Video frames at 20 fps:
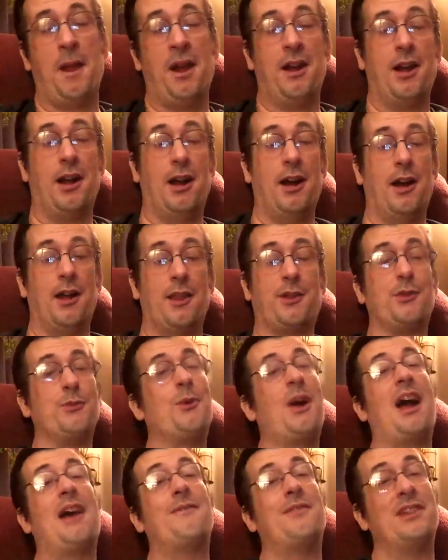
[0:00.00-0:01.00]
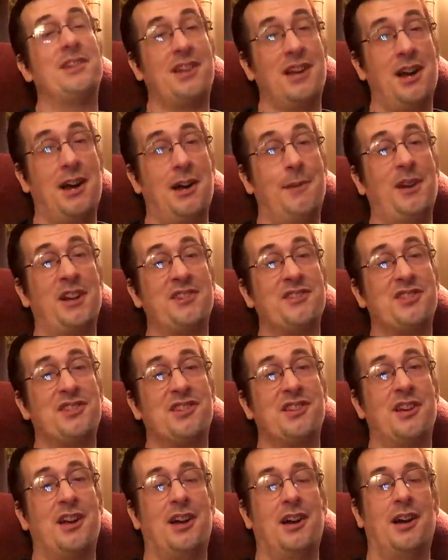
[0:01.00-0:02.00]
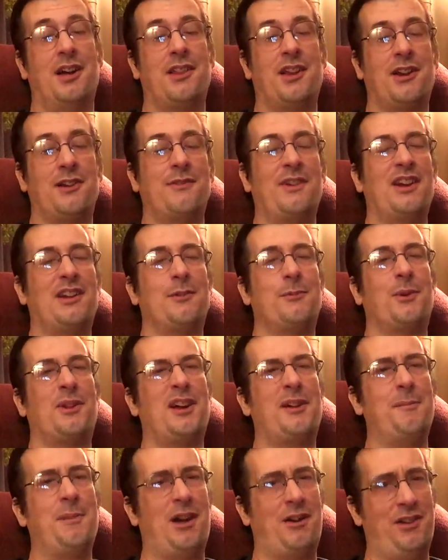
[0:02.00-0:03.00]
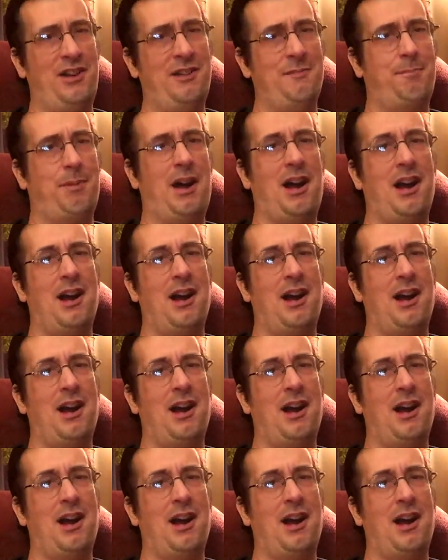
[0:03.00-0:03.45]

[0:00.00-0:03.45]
through Advent Comics. They're available at Mountain Empire